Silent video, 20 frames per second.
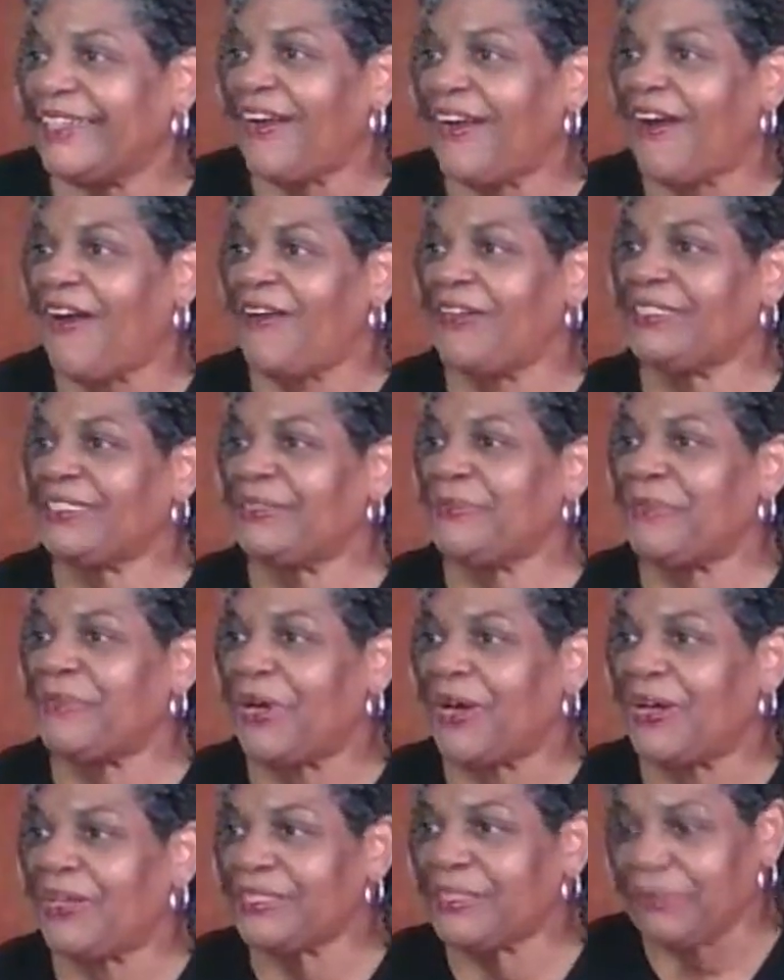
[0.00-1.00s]
Awesome,
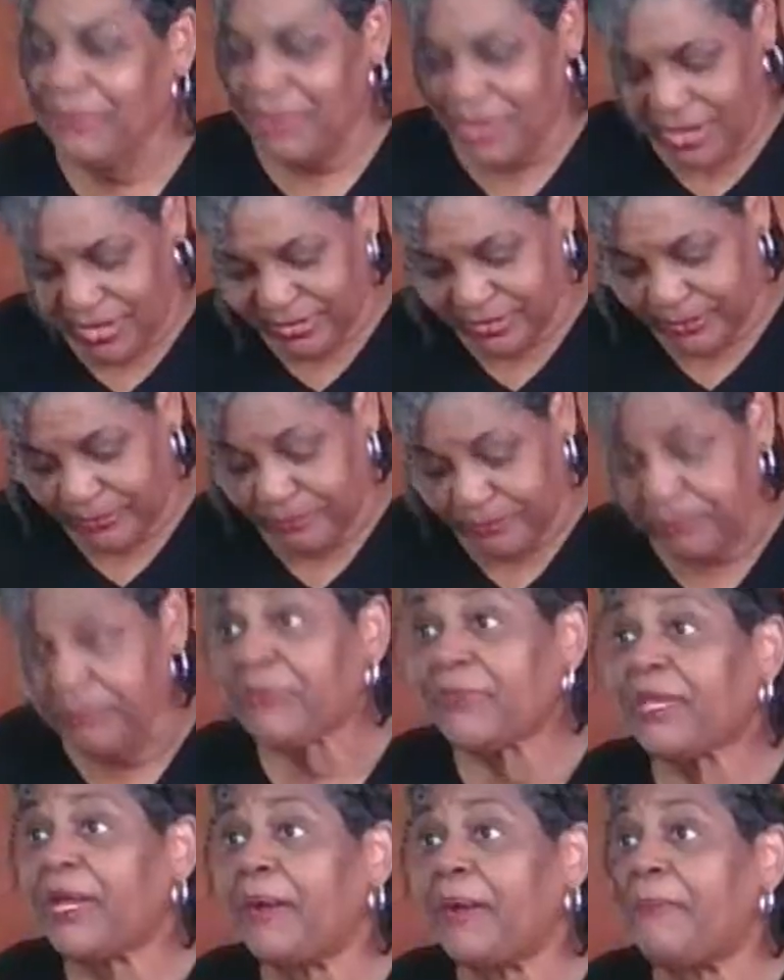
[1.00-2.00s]
awesome, awesome.
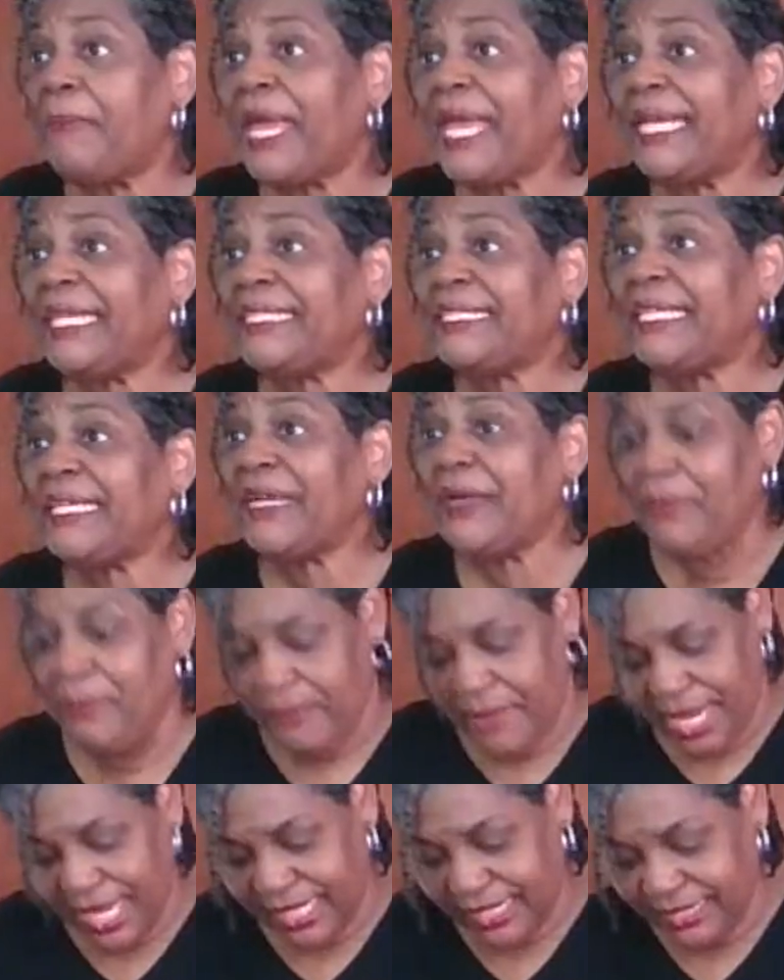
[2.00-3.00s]
Amazing,
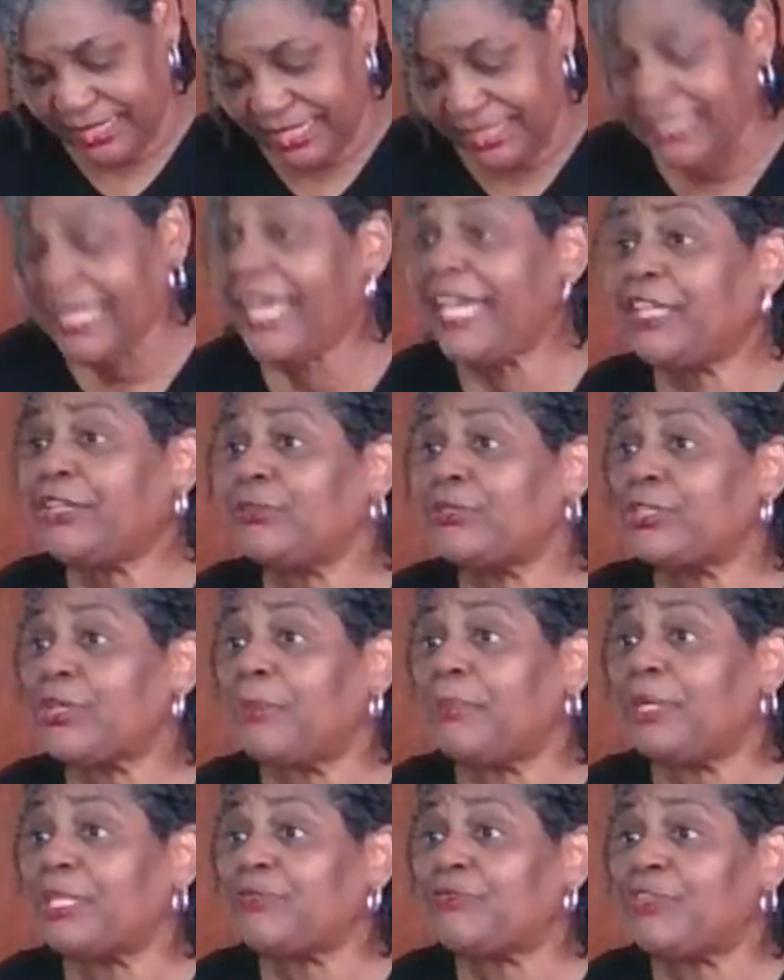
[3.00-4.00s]
amazing. Thank you so
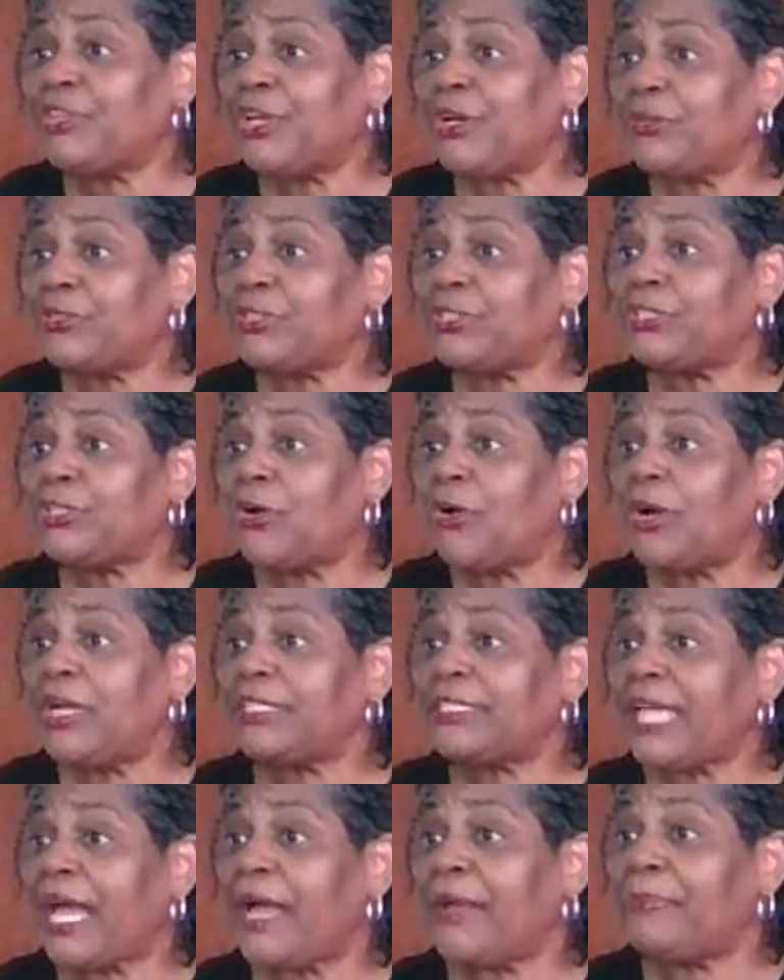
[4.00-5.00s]
much for those
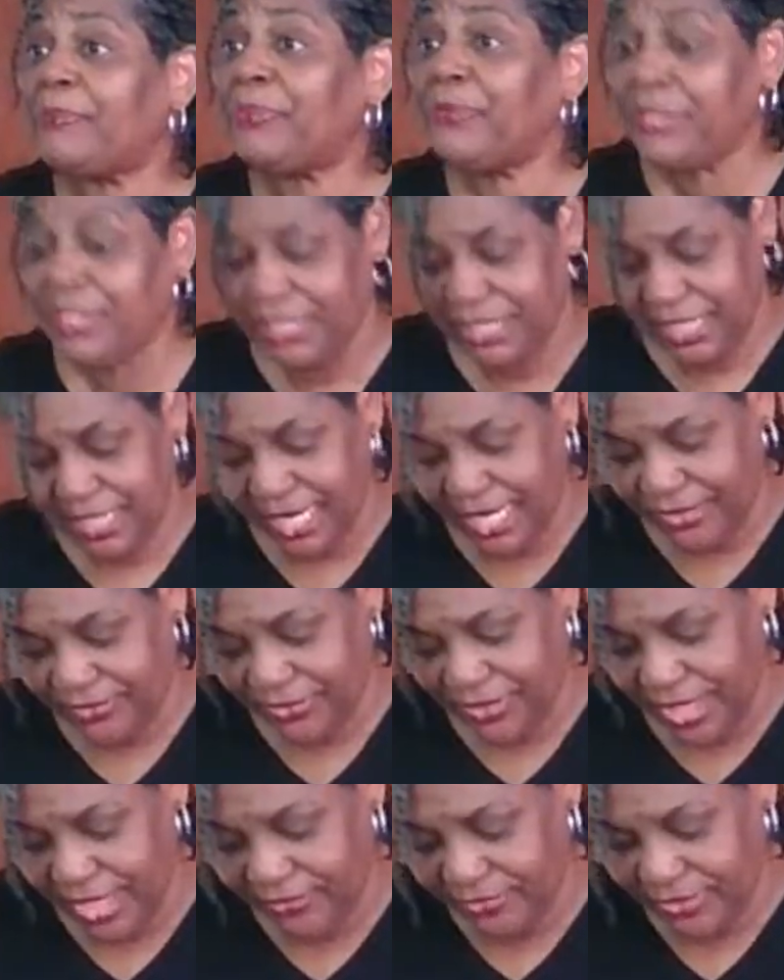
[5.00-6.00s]
stars. I appreciate
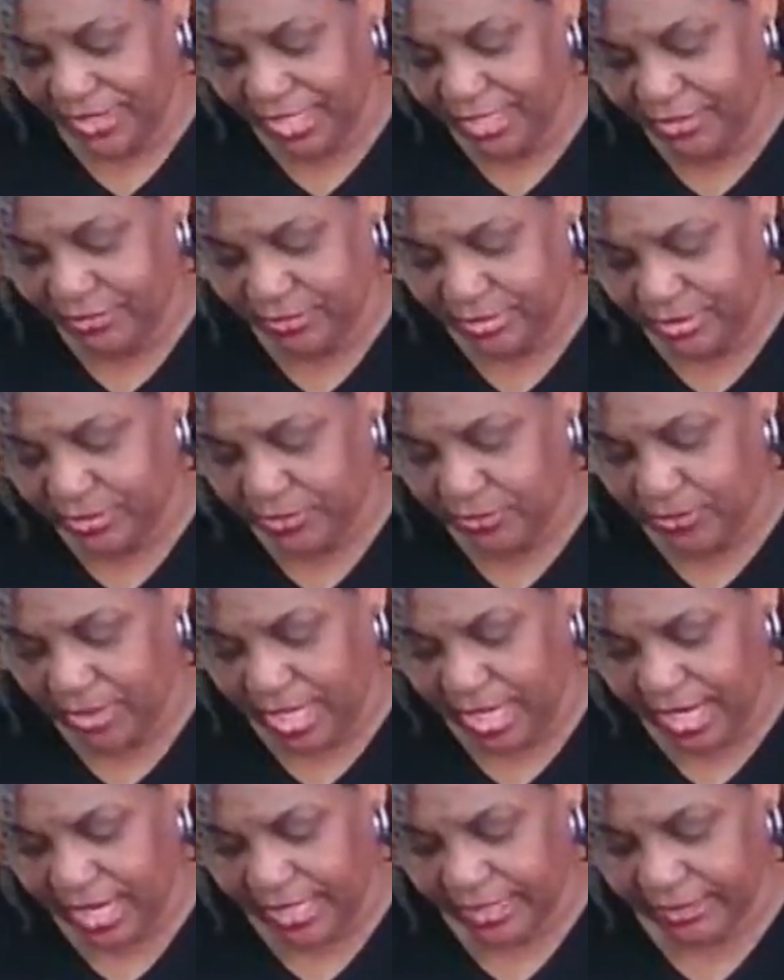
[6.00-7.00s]
that. Thank you so
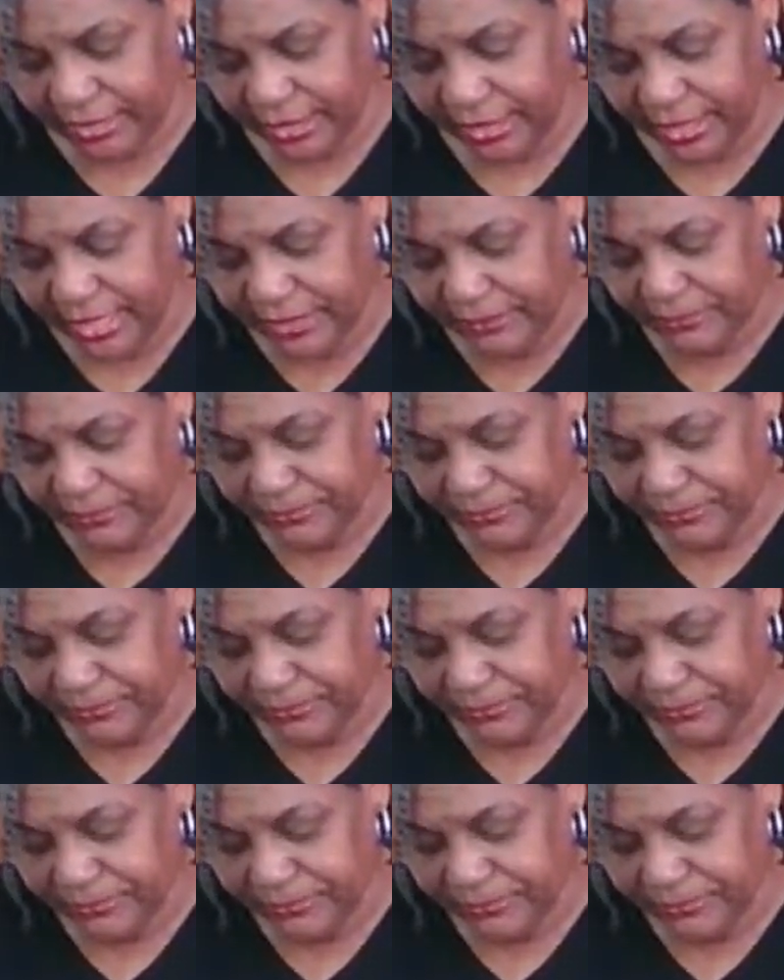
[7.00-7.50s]
kindly.